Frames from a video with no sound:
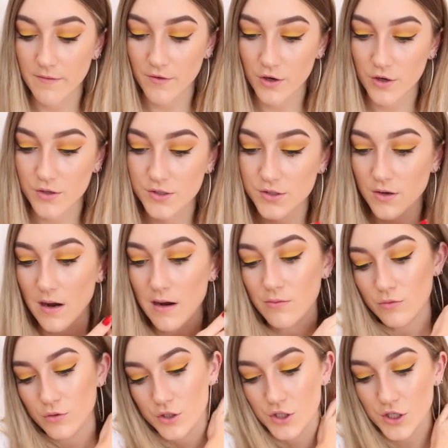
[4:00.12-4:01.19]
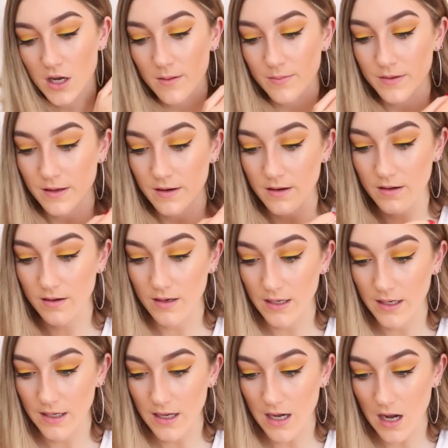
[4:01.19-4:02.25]
my photos, so I will sharpen
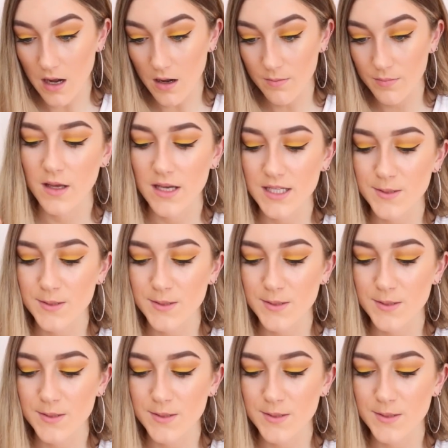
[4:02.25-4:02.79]
it up,